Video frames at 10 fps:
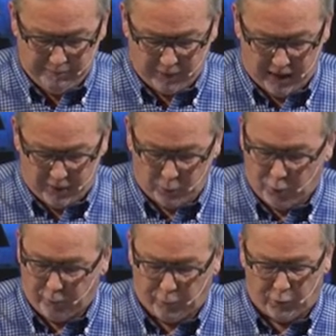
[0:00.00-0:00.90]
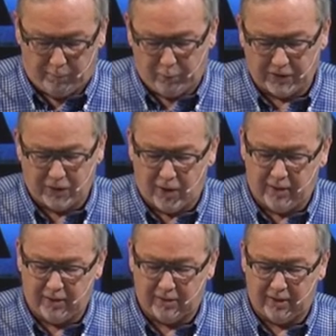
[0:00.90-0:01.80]
Uh, the word for press
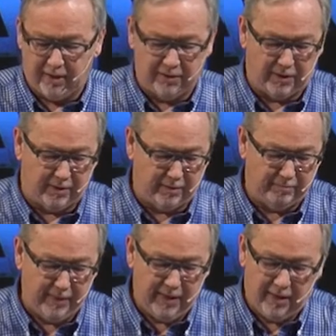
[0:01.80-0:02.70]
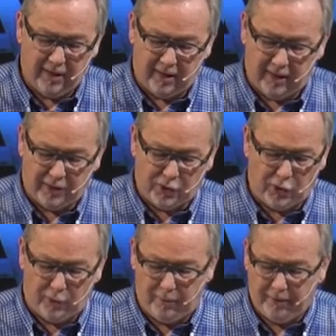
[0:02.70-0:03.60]
on is a, is a, uh, a
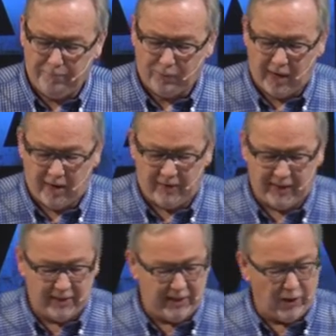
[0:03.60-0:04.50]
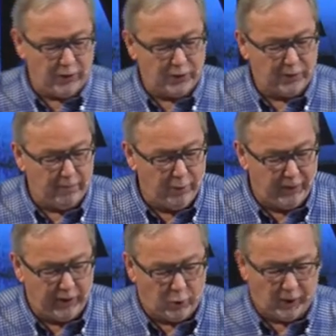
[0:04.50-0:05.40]
term uh, that denotes
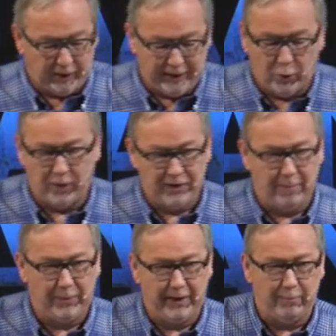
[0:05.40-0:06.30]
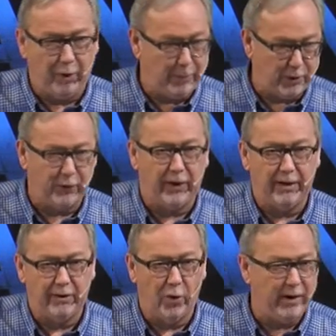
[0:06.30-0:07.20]
moving quickly towards something,
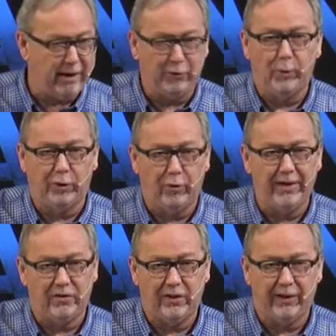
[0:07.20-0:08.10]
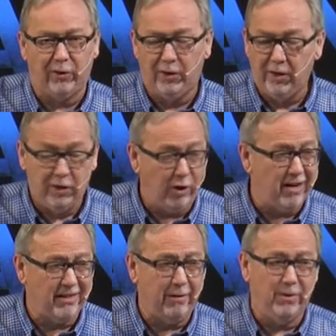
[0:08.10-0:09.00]
purposefully, going after it with great zeal, or
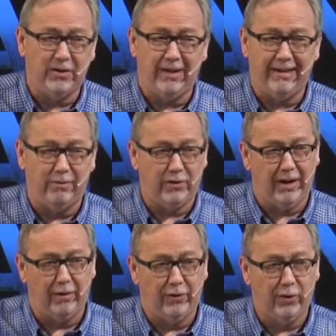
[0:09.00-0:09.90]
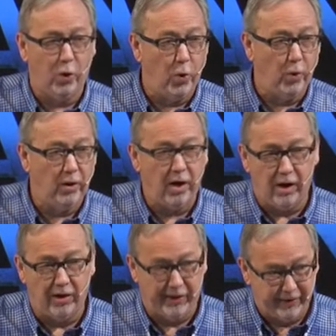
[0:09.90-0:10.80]
as they would say down south, whole
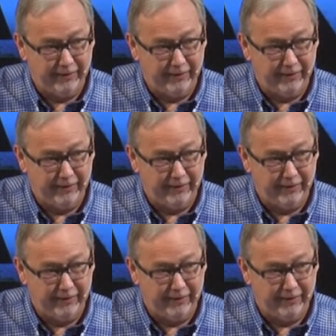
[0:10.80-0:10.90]
hog.